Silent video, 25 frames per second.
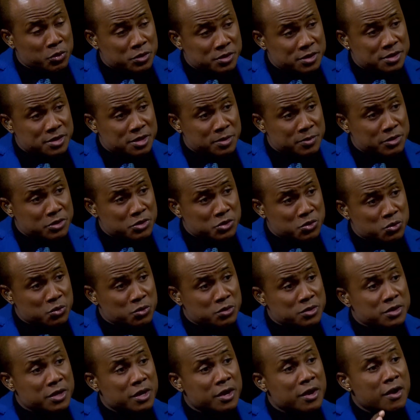system in
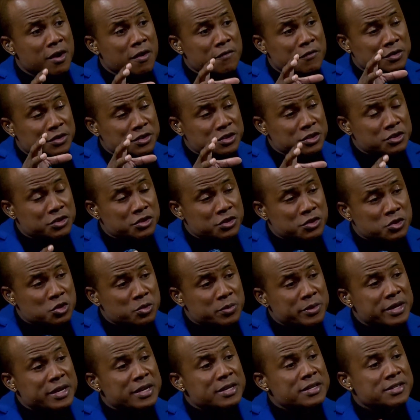schools for teachers to
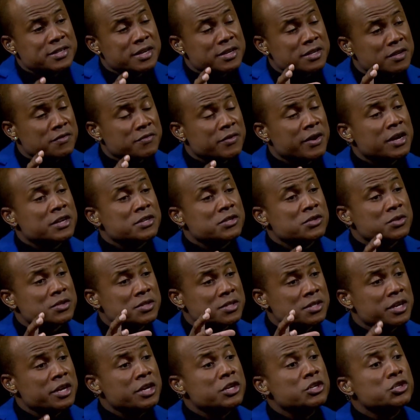be incentivized to
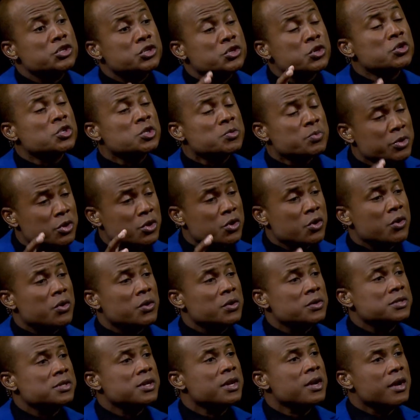stay just
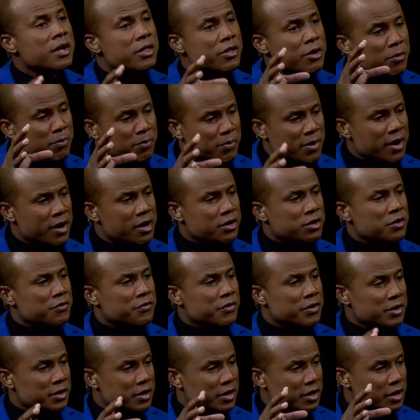because they're part of
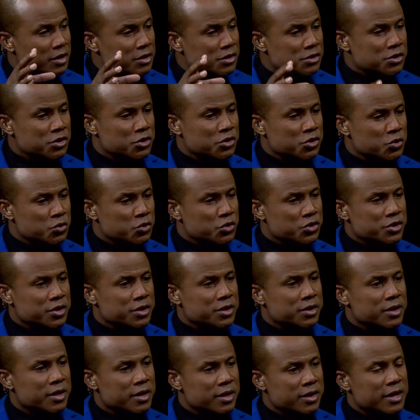an
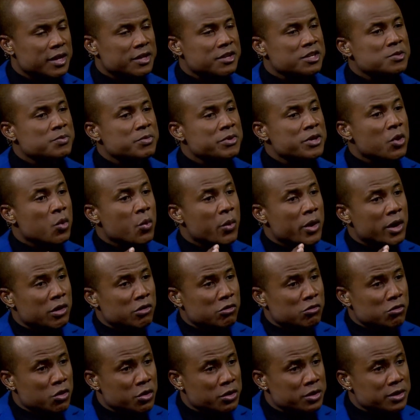institution that is being well
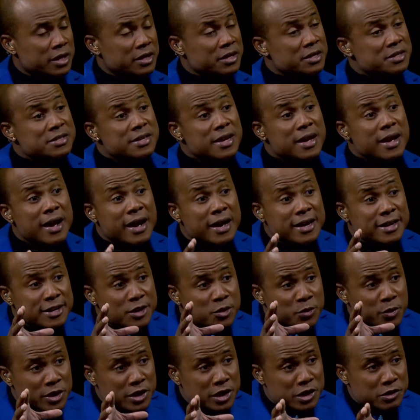run, that is
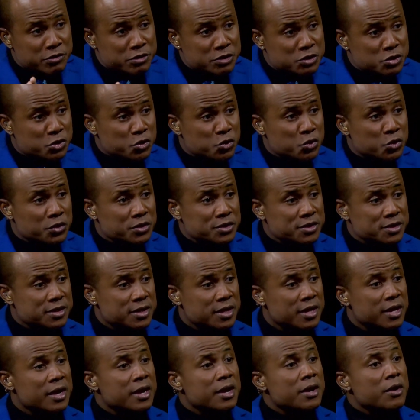adequately resourced,
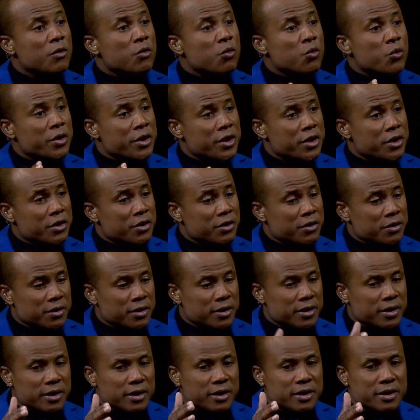where
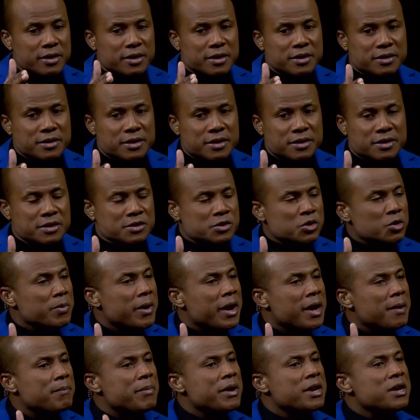it is to
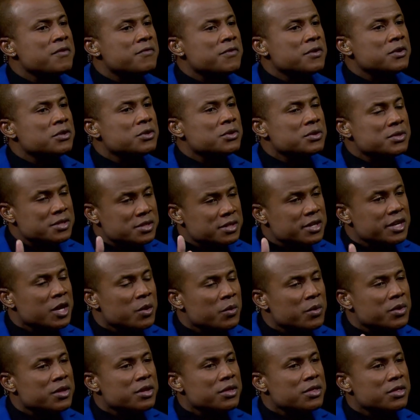my benefit to stay
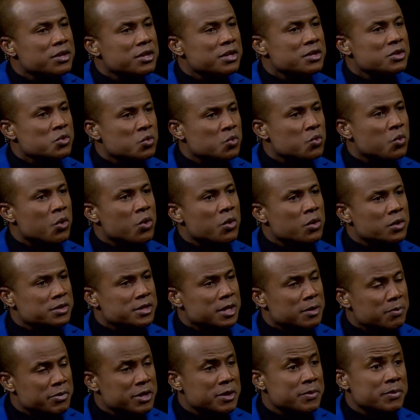within these walls.
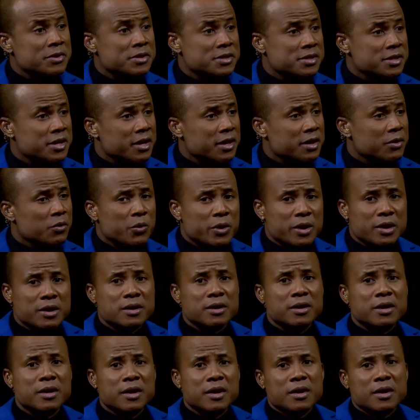And people say,
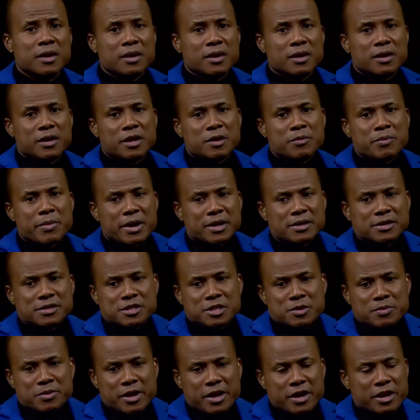well, it might
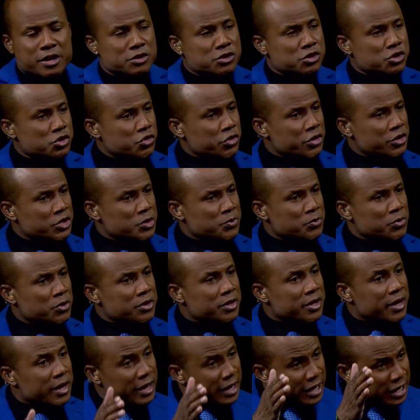seem like a stretch, but
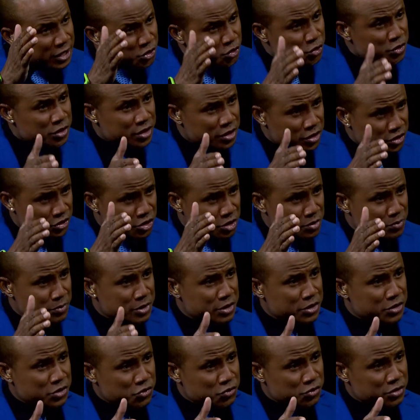the education
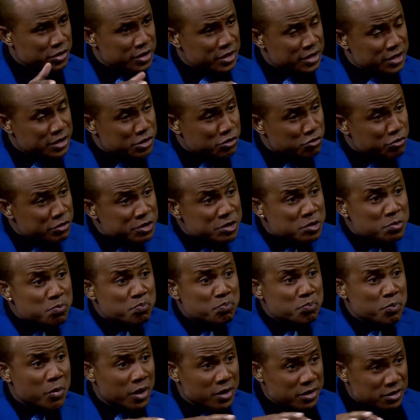ministry is
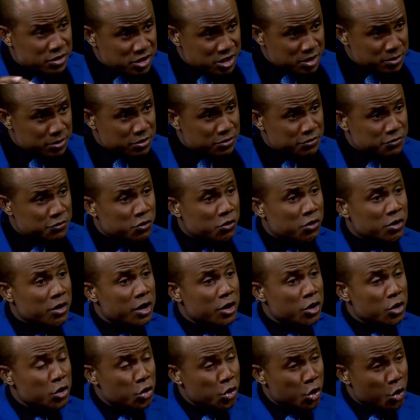responsible for
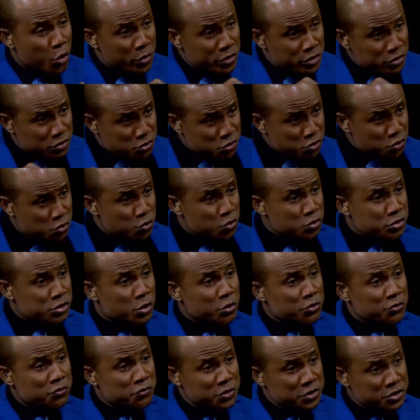allowing schools,
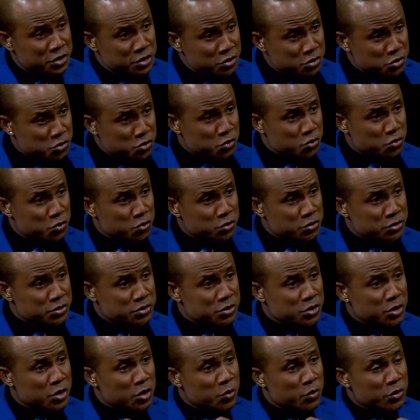outfitting
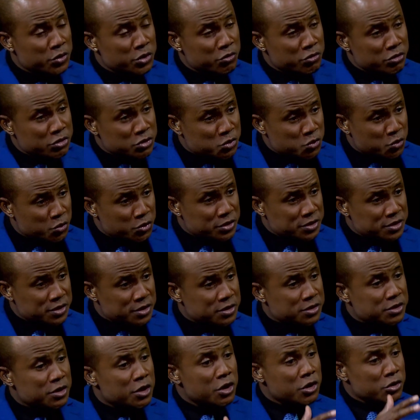schools with the
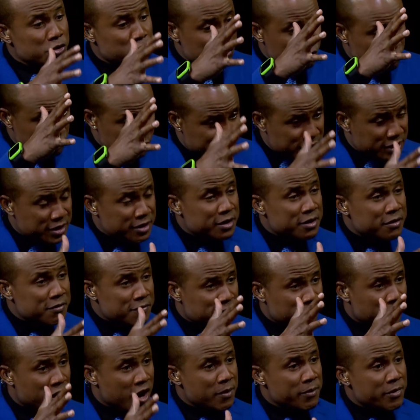resources to create an
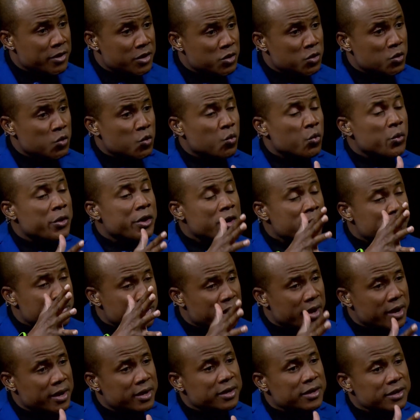environment
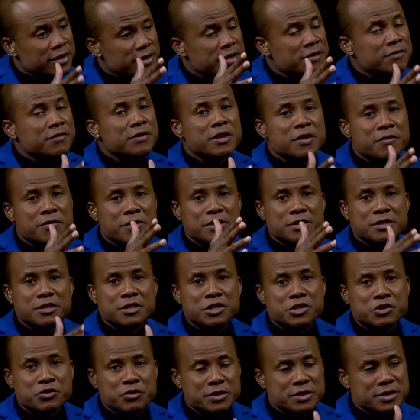whereby even if a
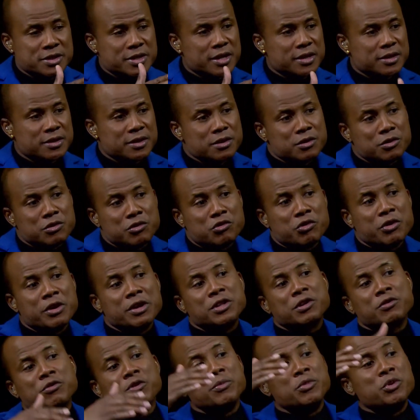teacher is getting
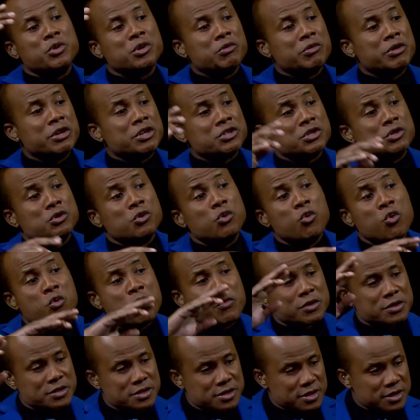greater remuneration
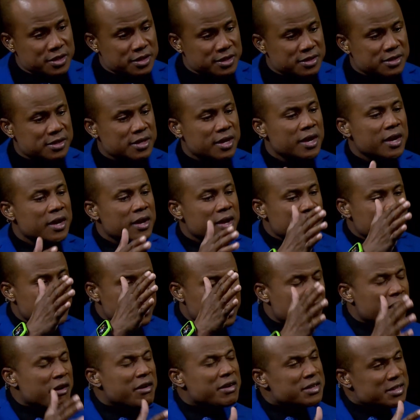overseas,
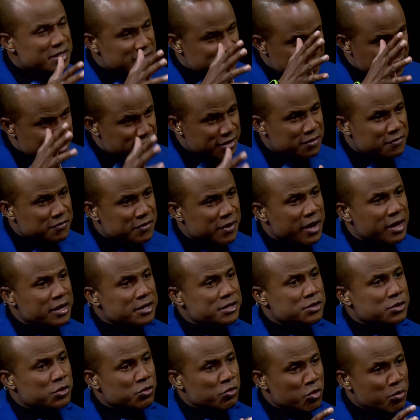they are
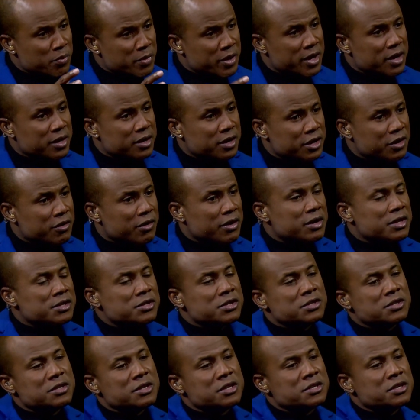incentivized to remain here. And this
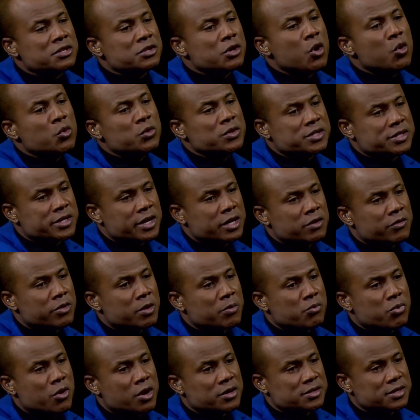is outside of the
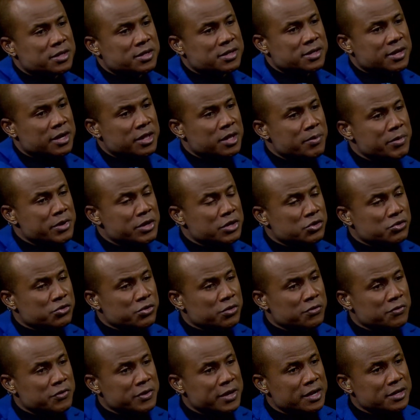process that the Ministry
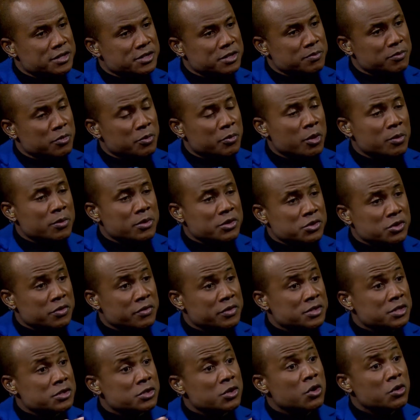of Finance and Public
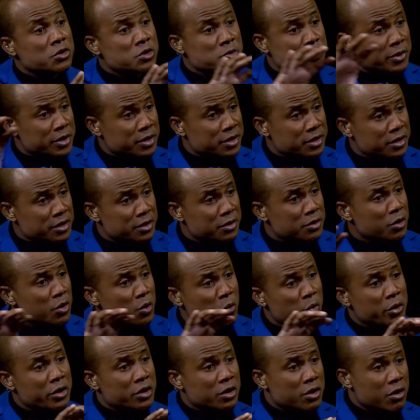Service is husbanding
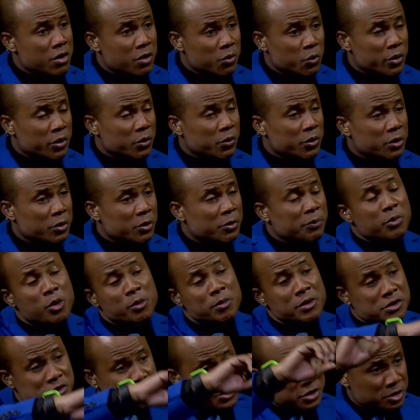where
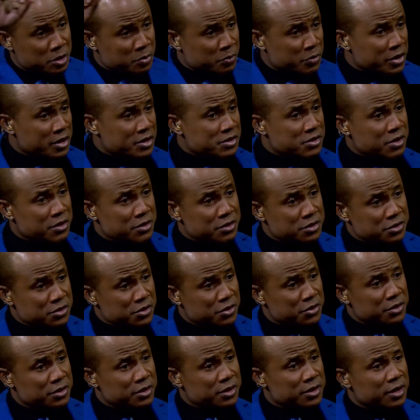public sector pay is
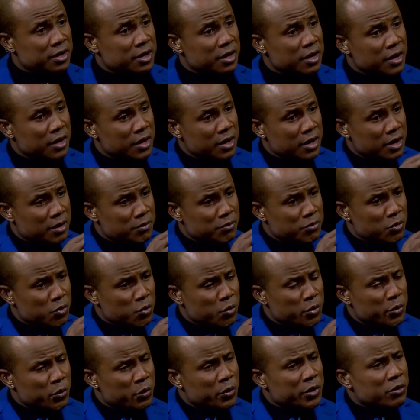concerned.
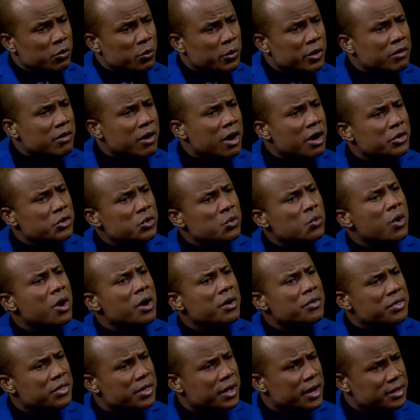Where are you
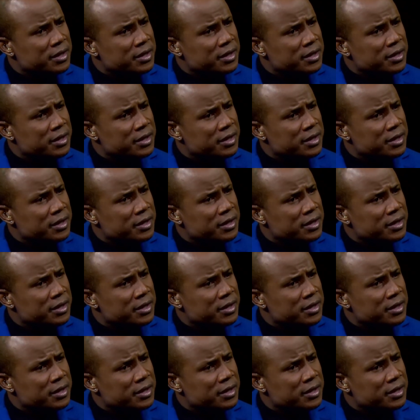on that?